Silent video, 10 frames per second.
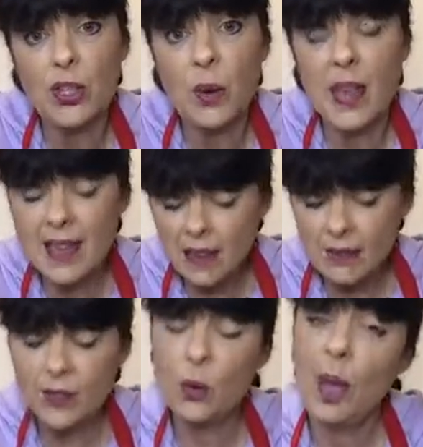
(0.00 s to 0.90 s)
Now,
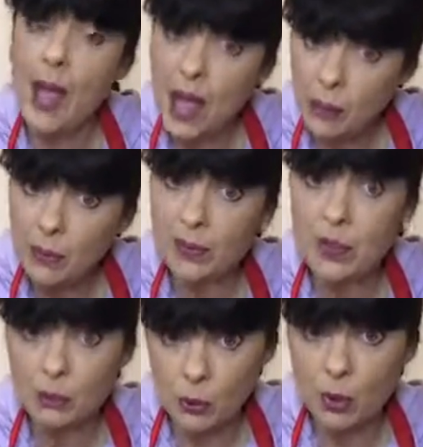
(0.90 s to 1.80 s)
if you happen
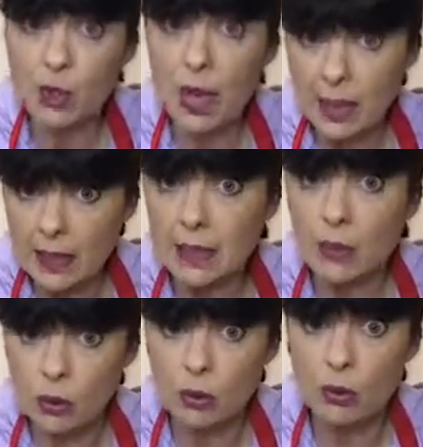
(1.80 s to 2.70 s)
to put your hands
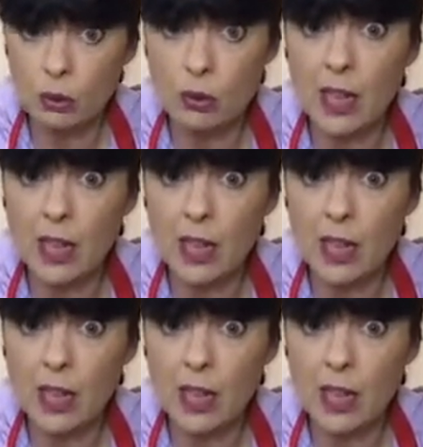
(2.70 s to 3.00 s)
in too soon